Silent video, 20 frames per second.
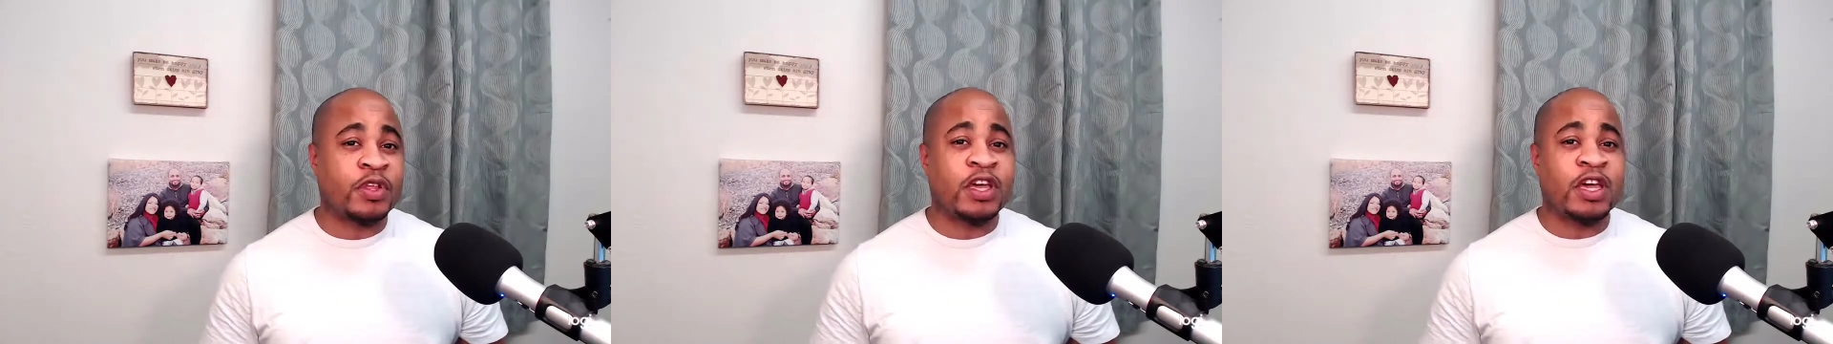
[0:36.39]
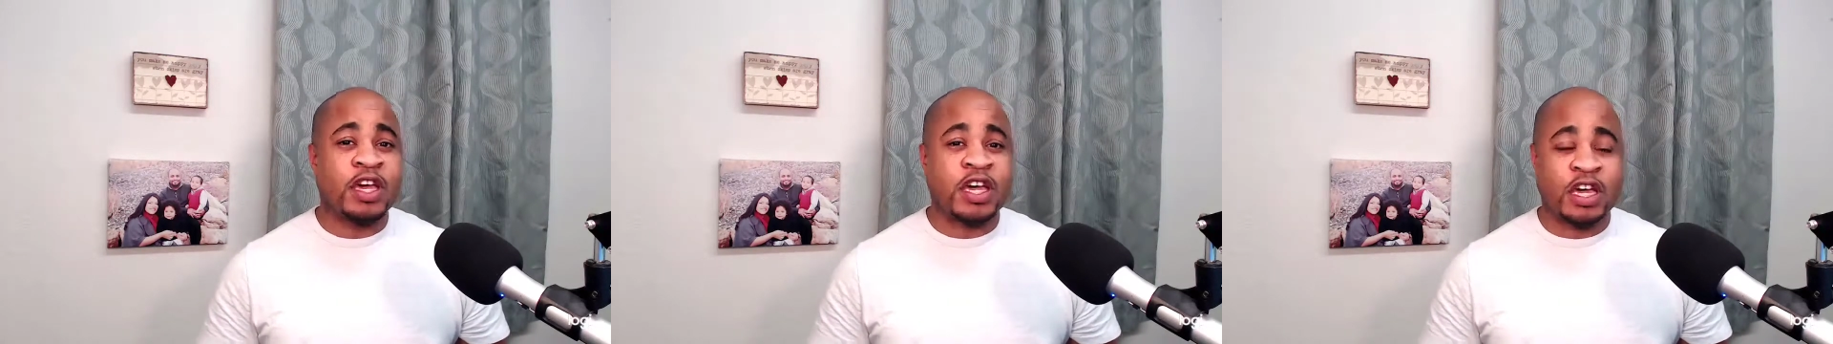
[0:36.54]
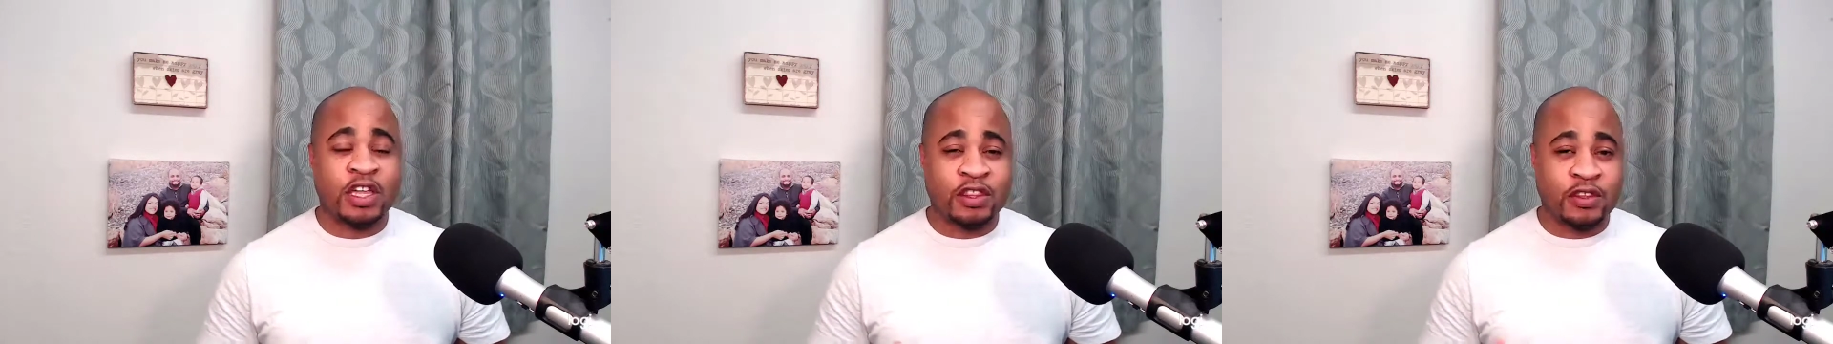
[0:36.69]

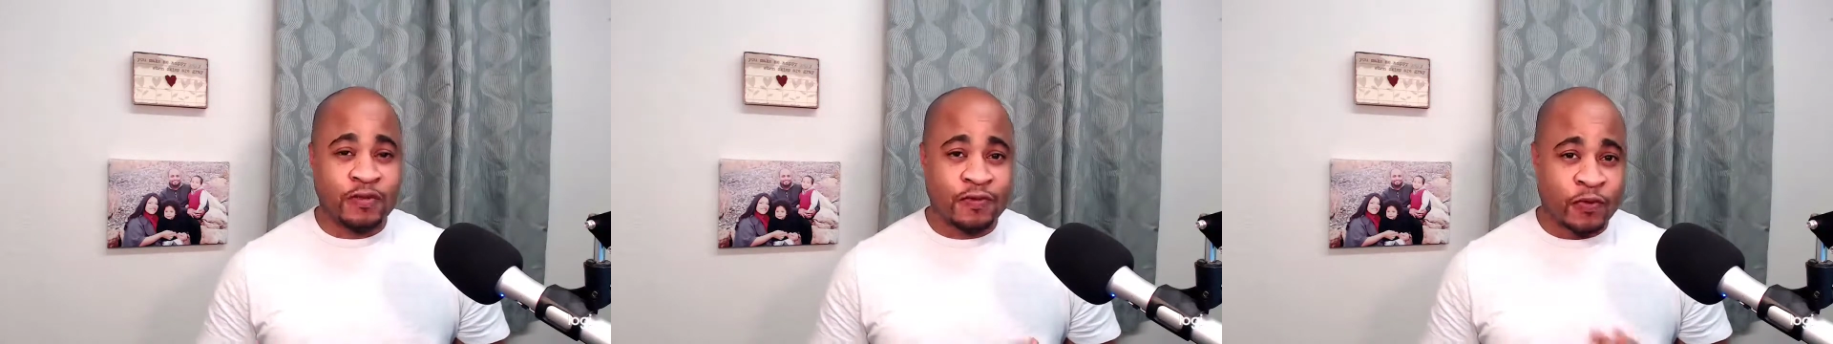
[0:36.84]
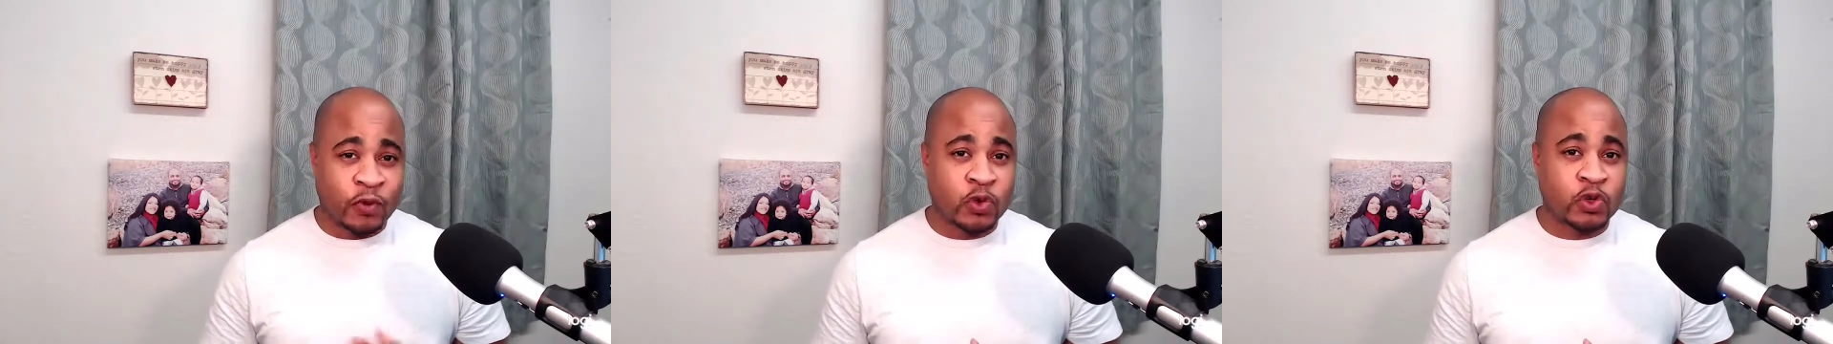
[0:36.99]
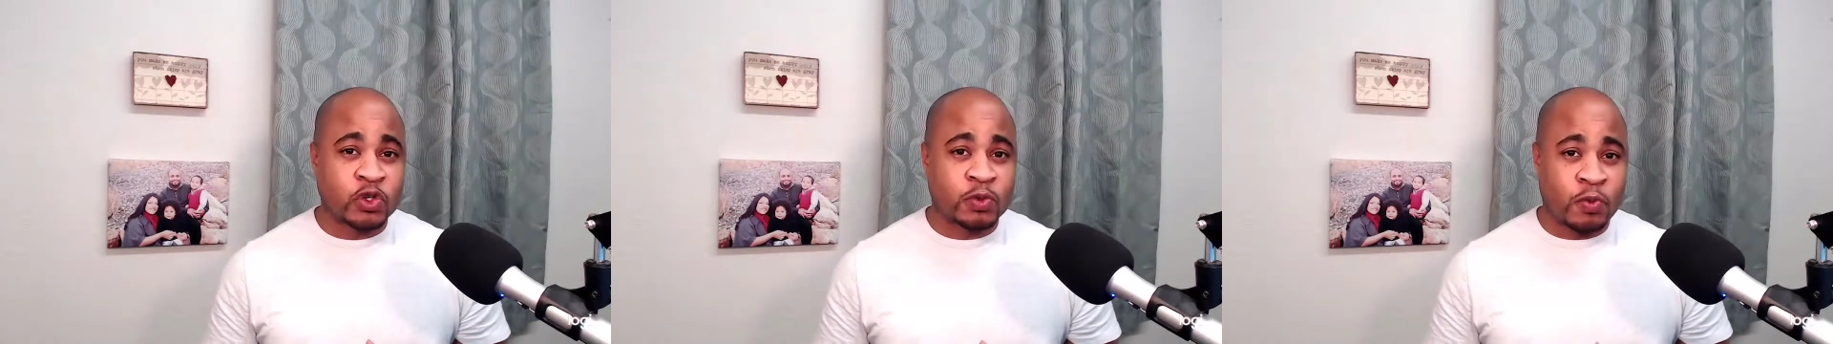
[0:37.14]
in the
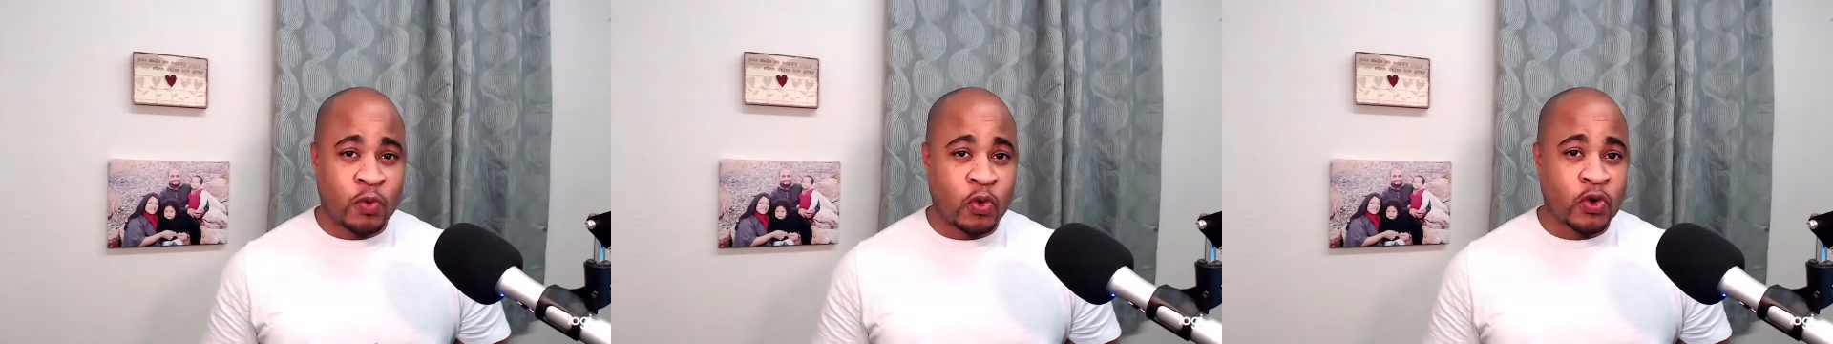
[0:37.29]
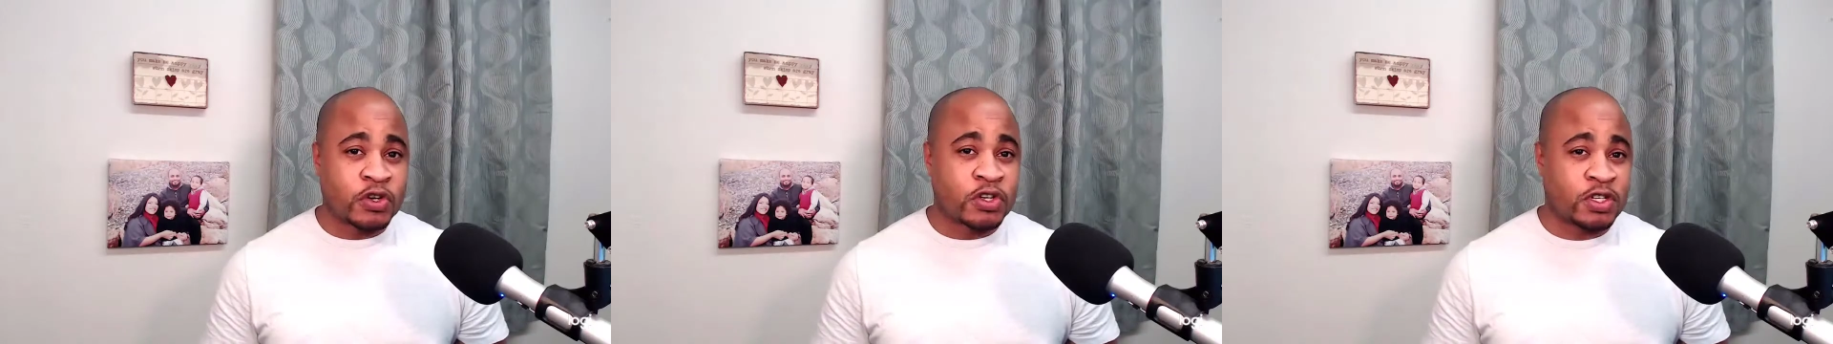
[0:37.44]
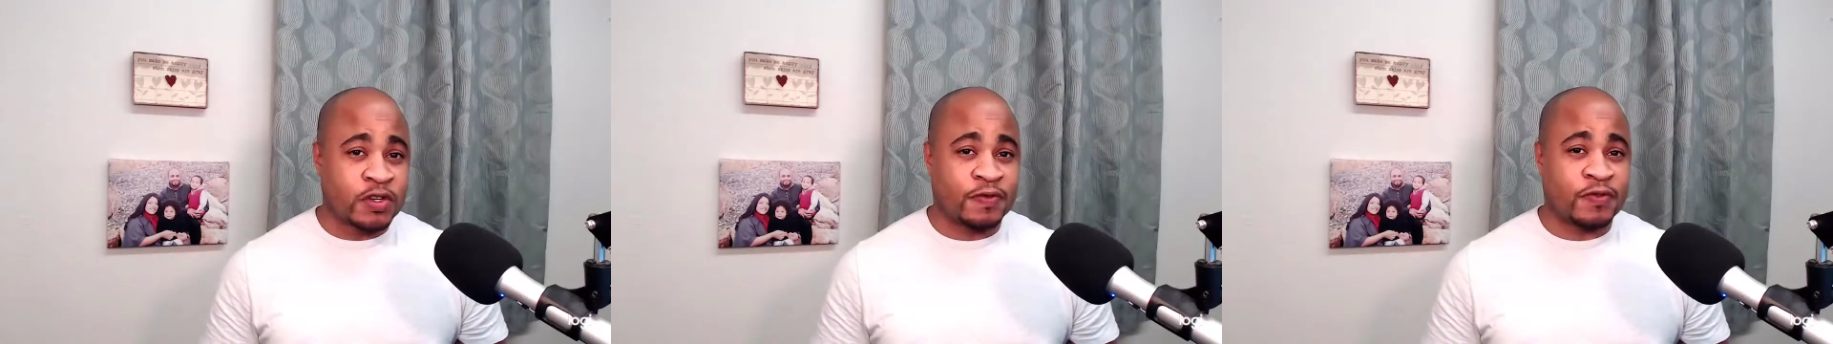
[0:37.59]
first
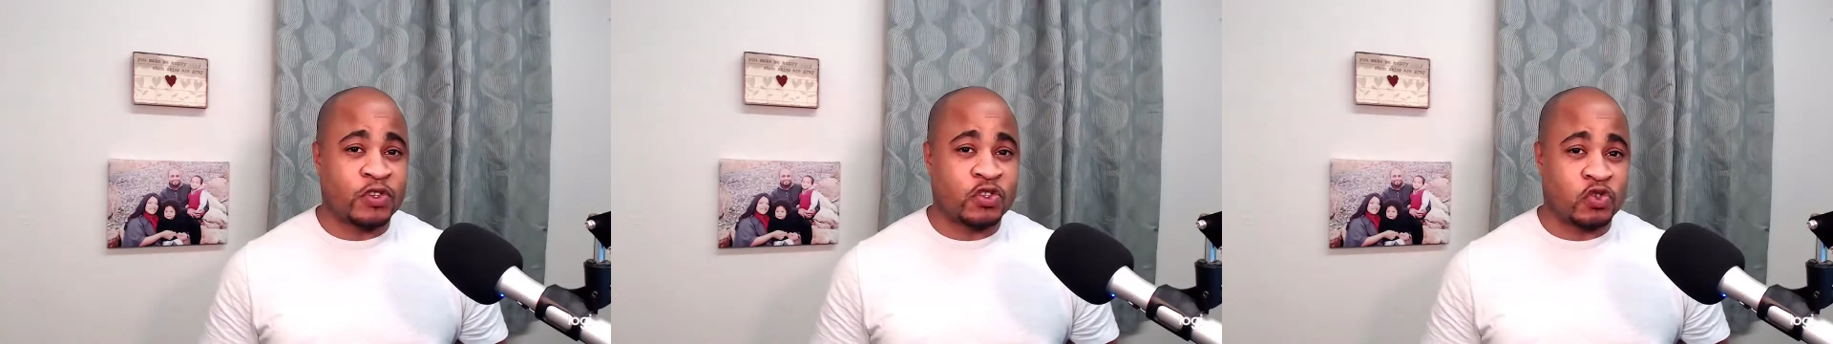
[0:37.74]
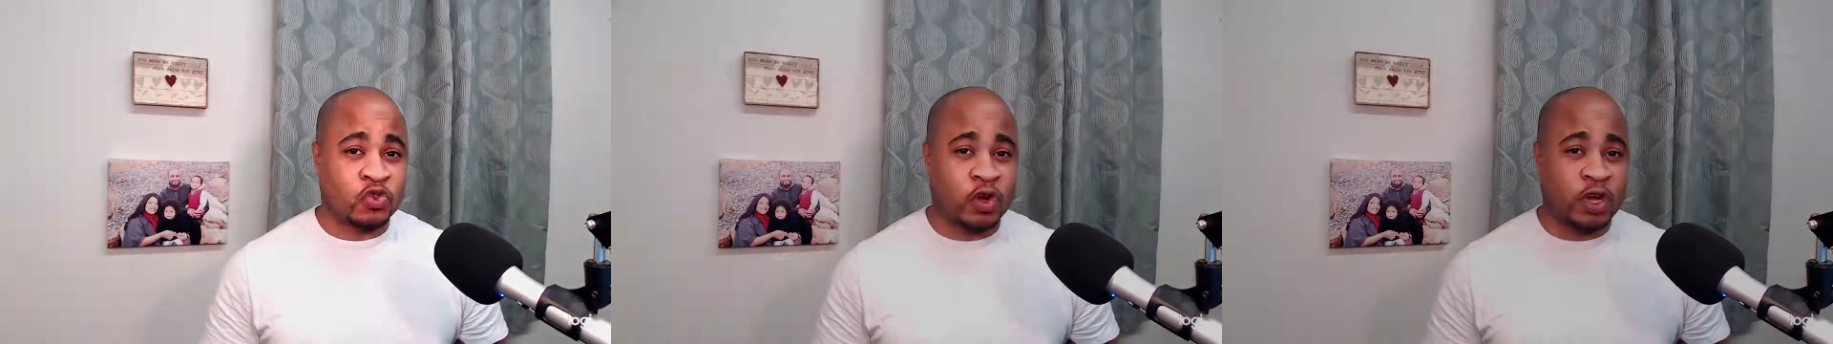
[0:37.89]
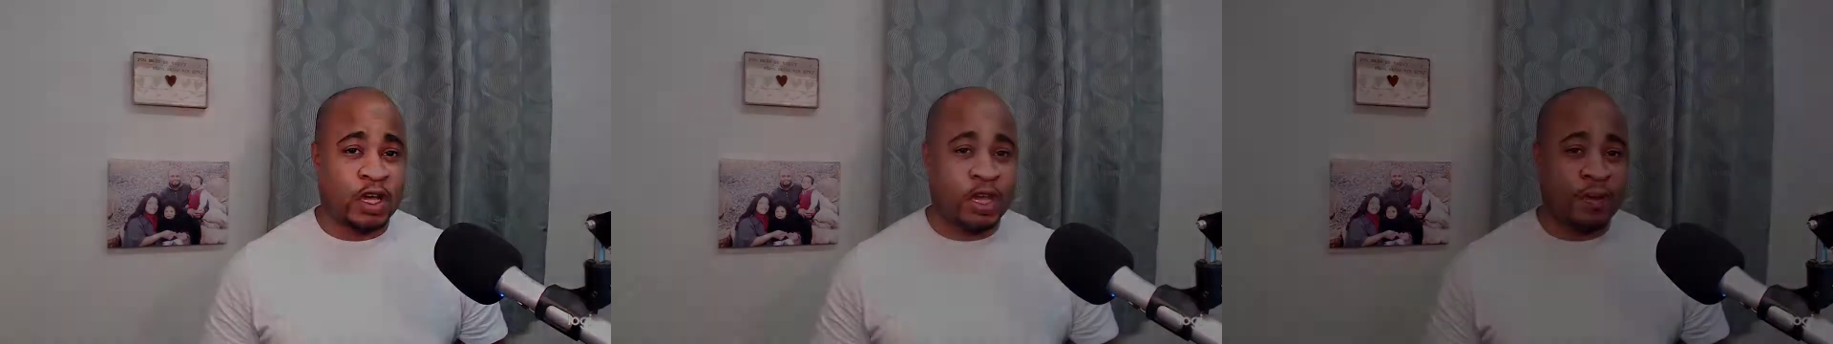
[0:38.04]
portion of this
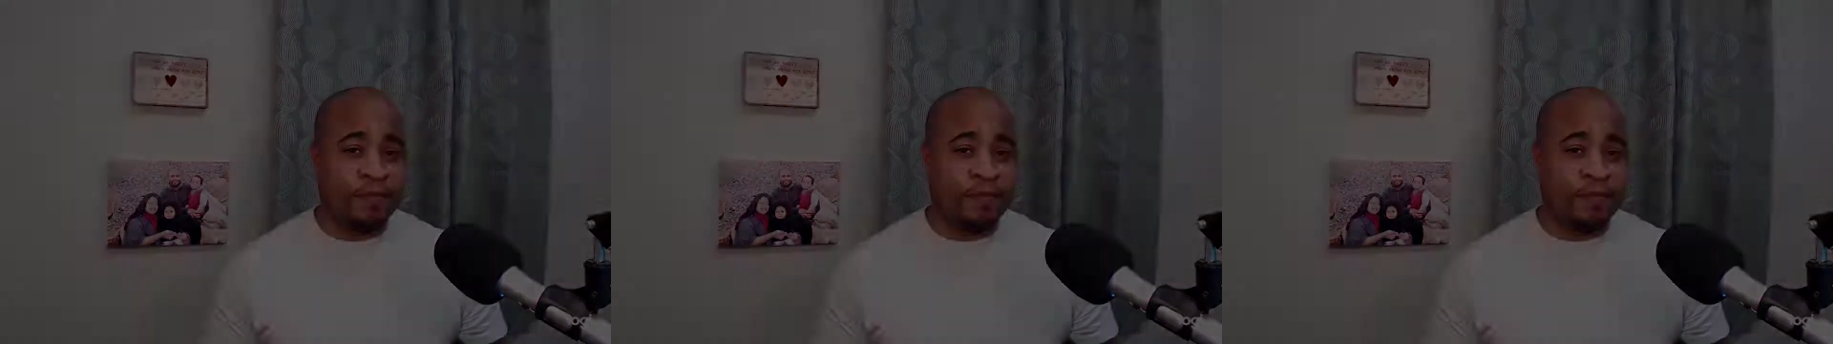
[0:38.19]
training.